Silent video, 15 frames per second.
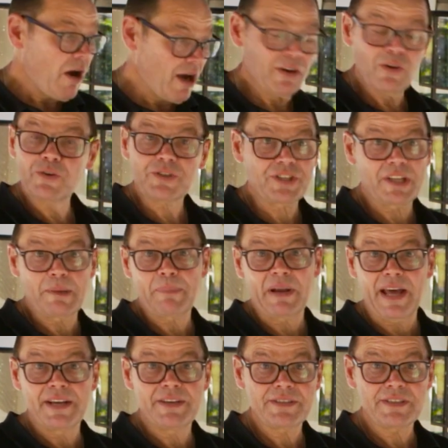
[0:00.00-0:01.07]
I looked at the
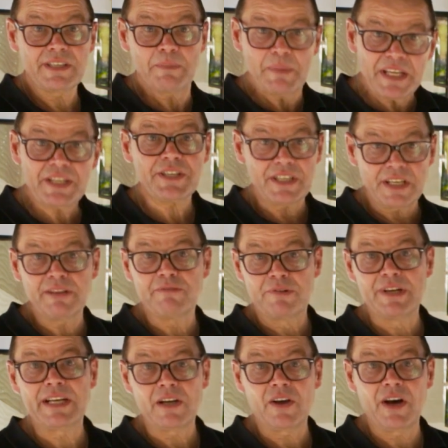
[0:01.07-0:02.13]
plans and immediately
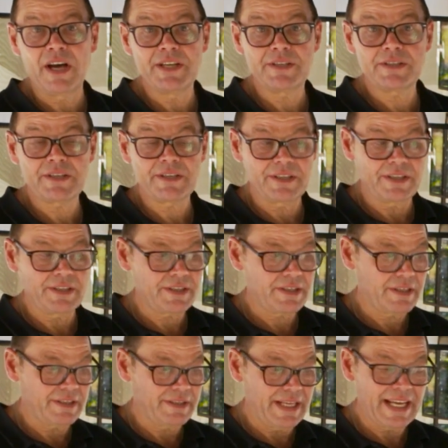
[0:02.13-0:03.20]
realised
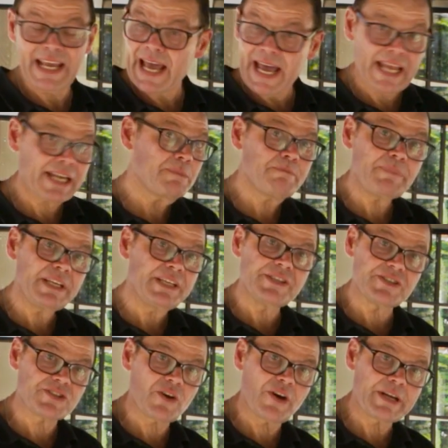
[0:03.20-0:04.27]
that it hadn't been
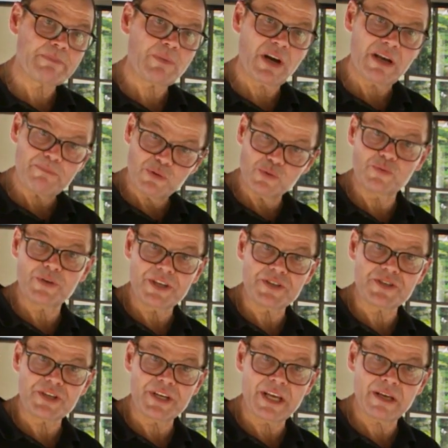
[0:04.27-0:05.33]
designed by a pool
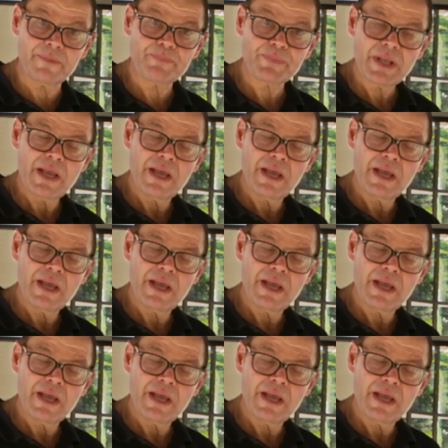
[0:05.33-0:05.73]
engineer,